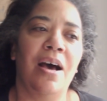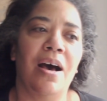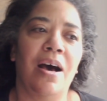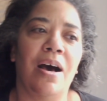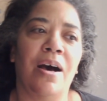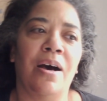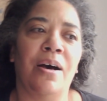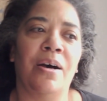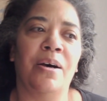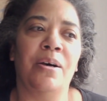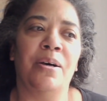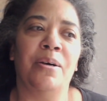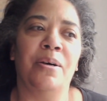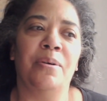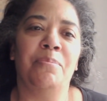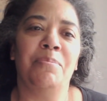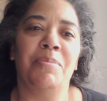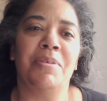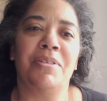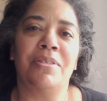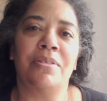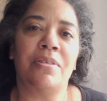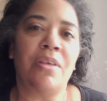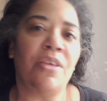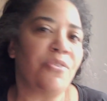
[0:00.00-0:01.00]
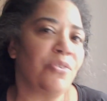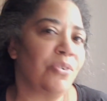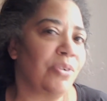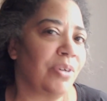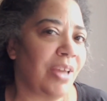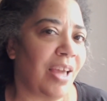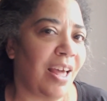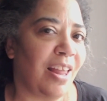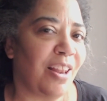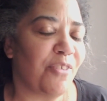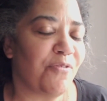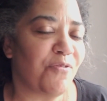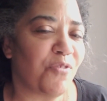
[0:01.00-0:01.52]
Southern
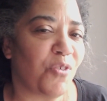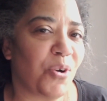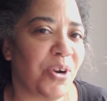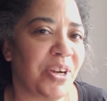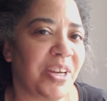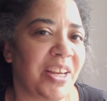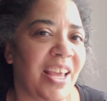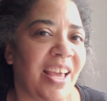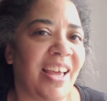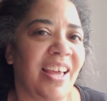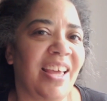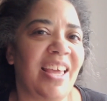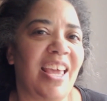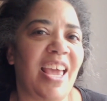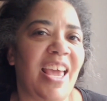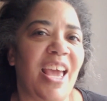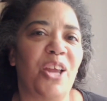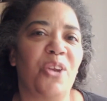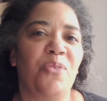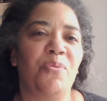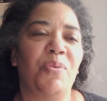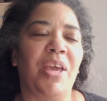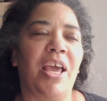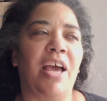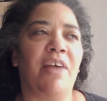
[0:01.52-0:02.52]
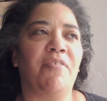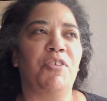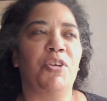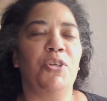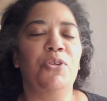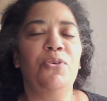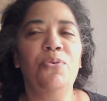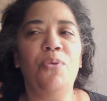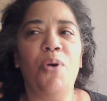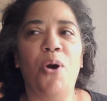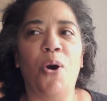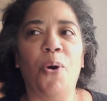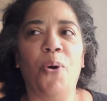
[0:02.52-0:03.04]
California, and we have a
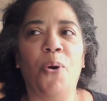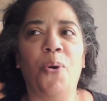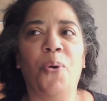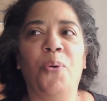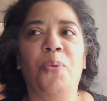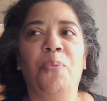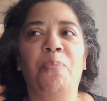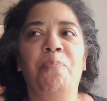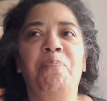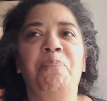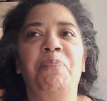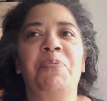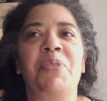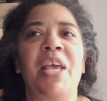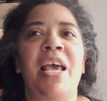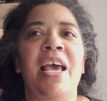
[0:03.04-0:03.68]
new home,